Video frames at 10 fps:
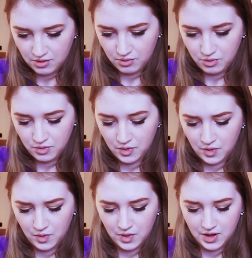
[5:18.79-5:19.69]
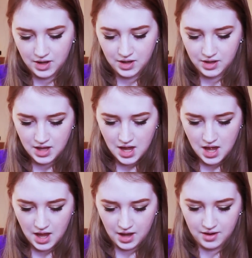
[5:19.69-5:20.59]
Ooh, yeah.
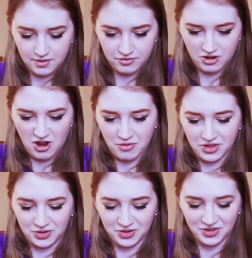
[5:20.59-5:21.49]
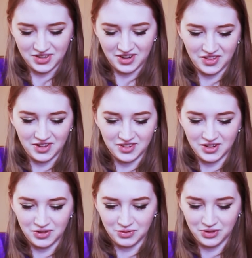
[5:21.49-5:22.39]
Forgot what this one looks like on the inside.
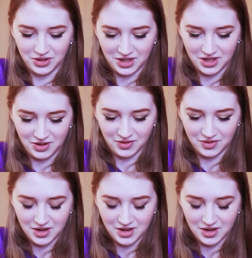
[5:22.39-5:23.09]
It's really cute.